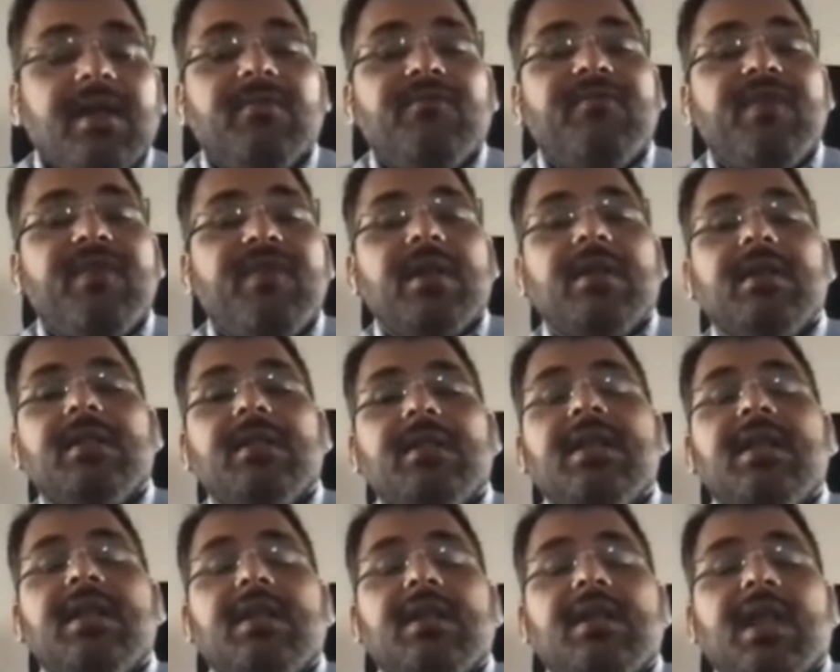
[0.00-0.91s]
And
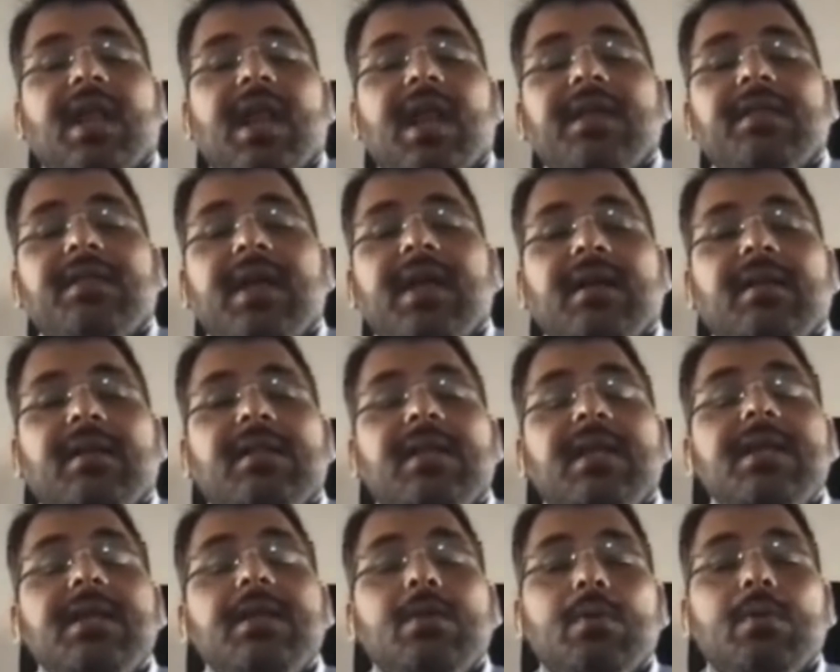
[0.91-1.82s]
when they realized
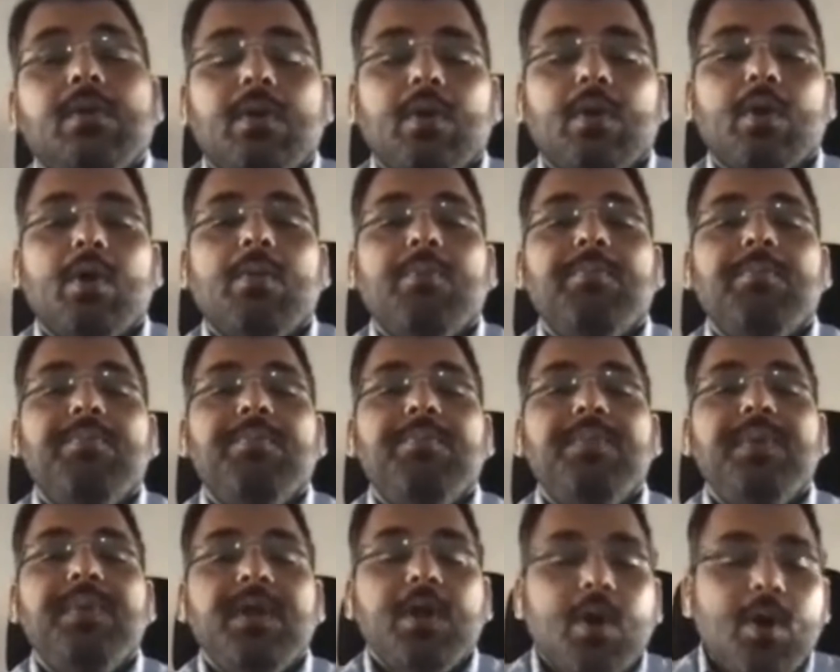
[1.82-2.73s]
that they need to grow
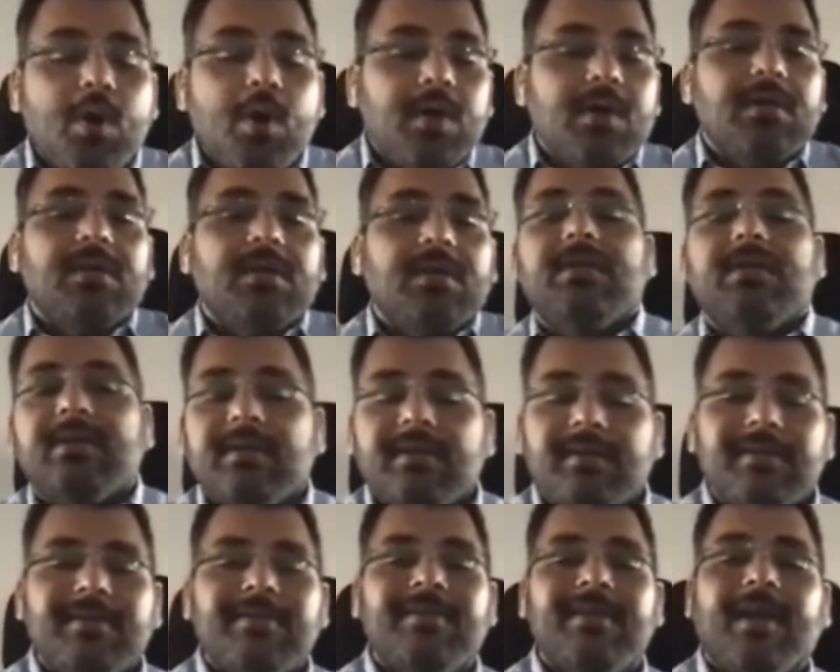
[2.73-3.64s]
beyond
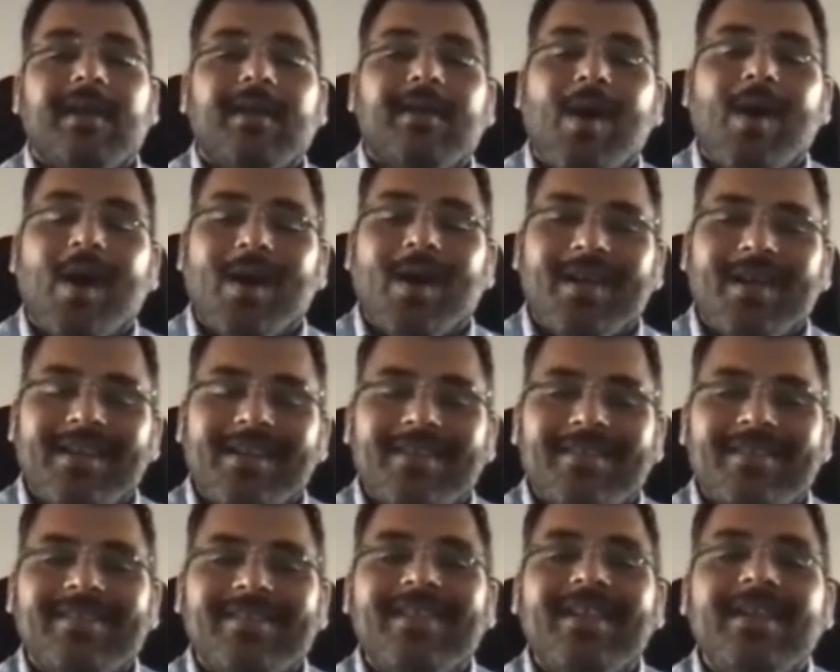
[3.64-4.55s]
this sick
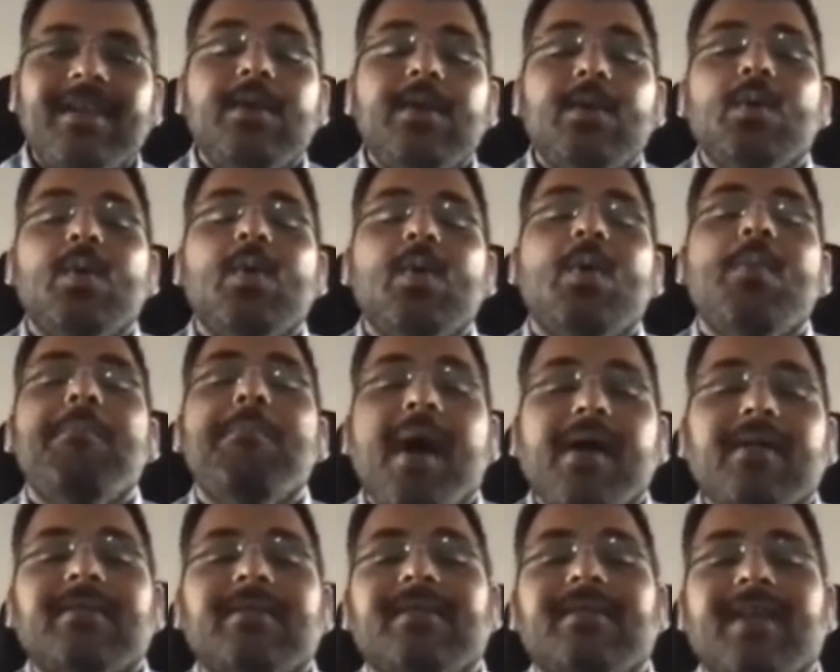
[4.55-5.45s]
audience, they need to
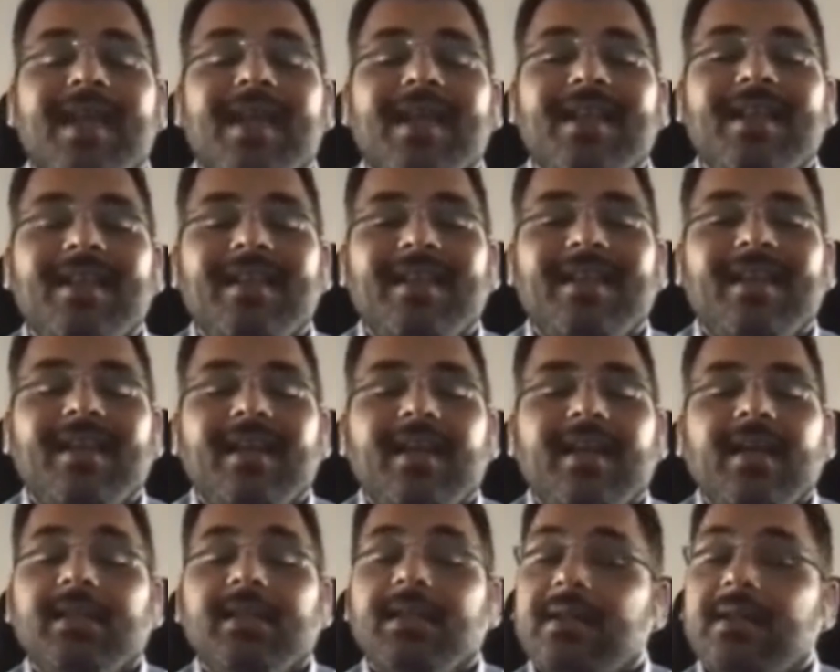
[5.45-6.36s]
go mass scale,
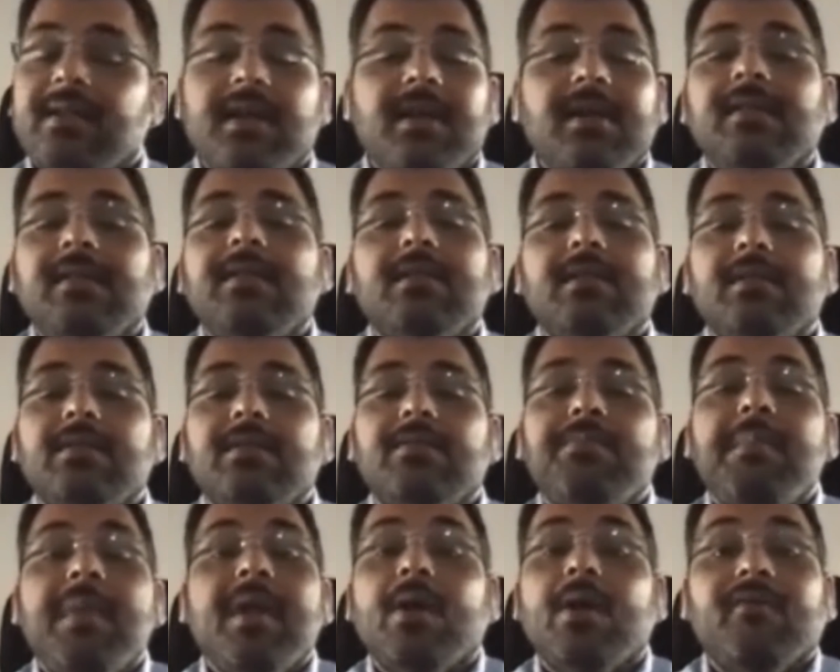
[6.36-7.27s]
they said,
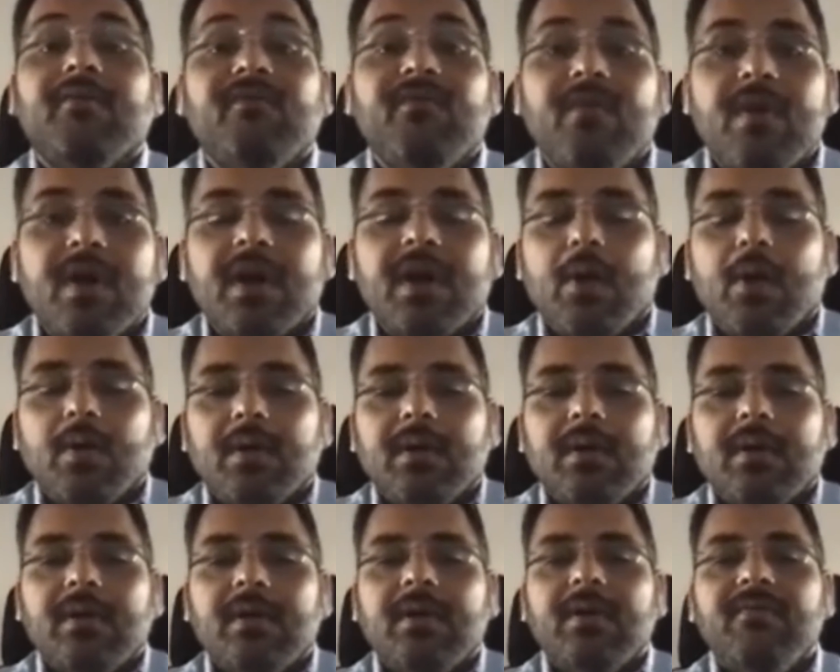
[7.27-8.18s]
this may not work
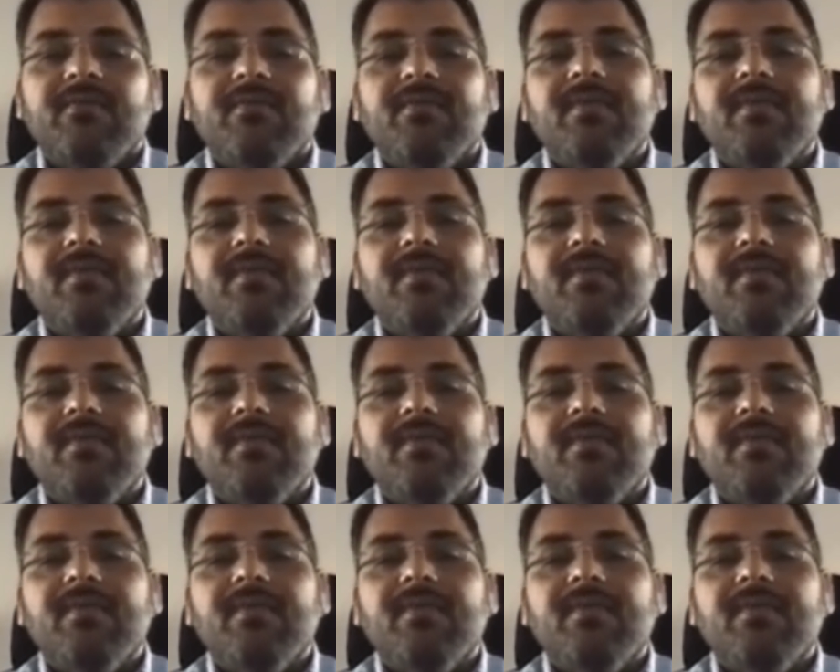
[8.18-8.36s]
out.